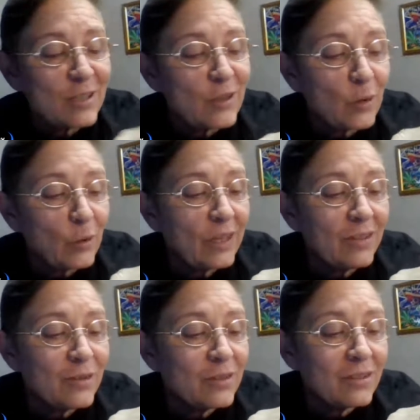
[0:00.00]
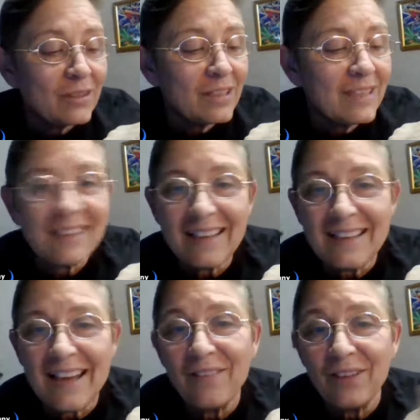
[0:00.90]
So
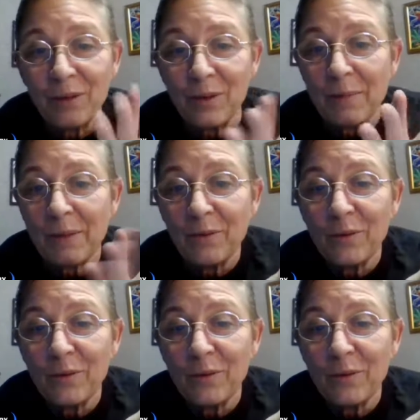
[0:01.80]
let's have an agreement.